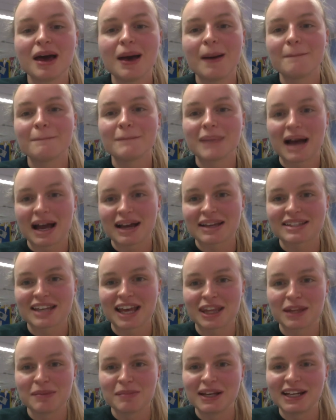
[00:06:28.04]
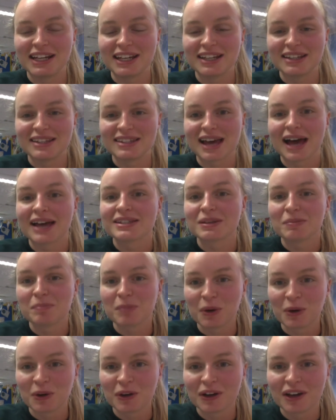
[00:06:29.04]
Max and the Millions as a
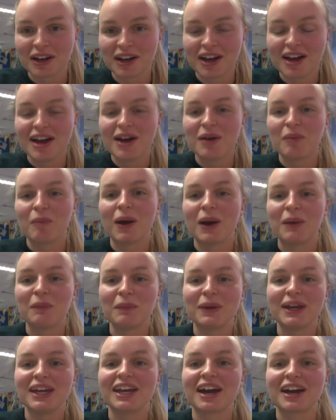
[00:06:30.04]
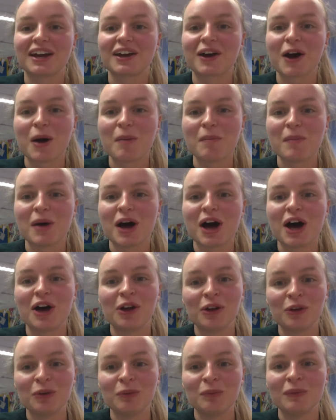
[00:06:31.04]
book when we come
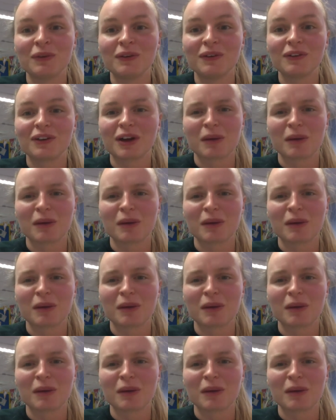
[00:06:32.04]
home?